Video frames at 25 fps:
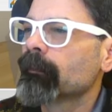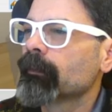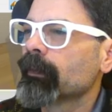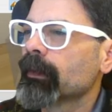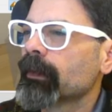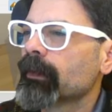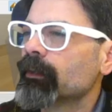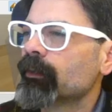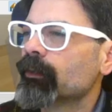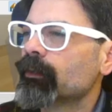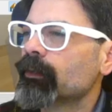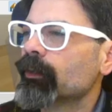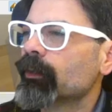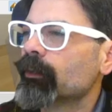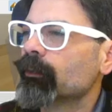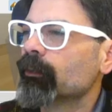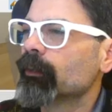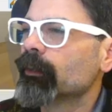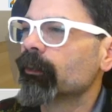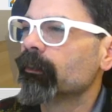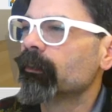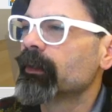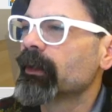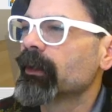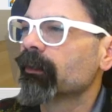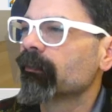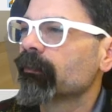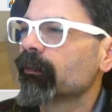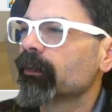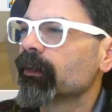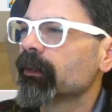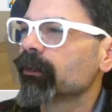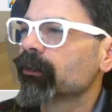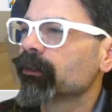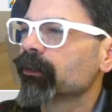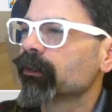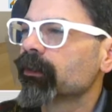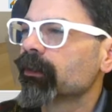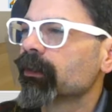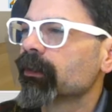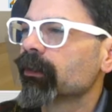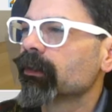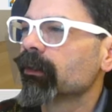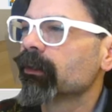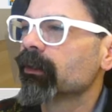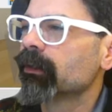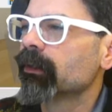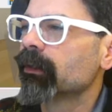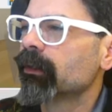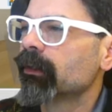I do know room definition,
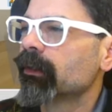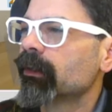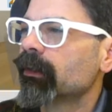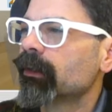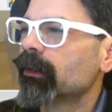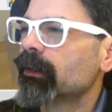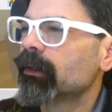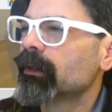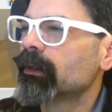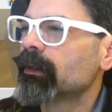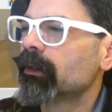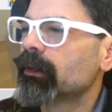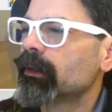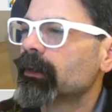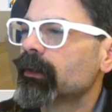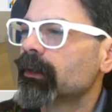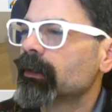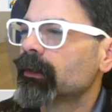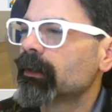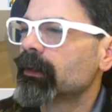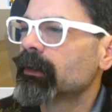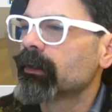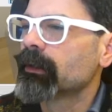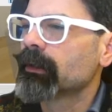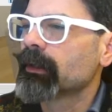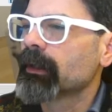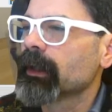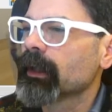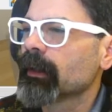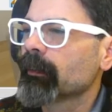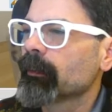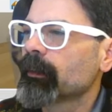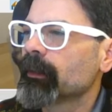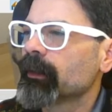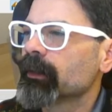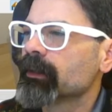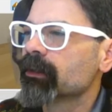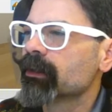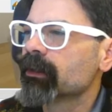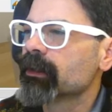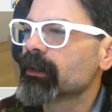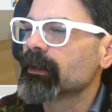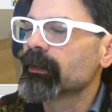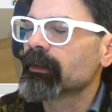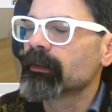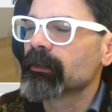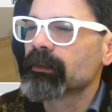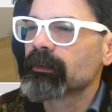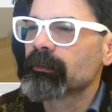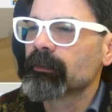the gap in the
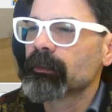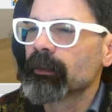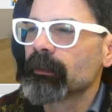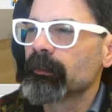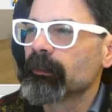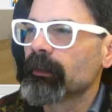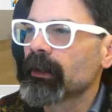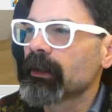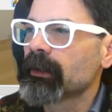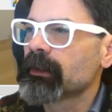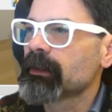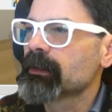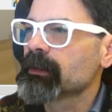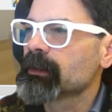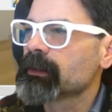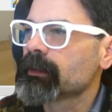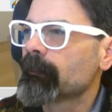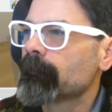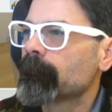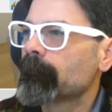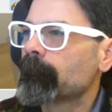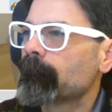ceiling remains.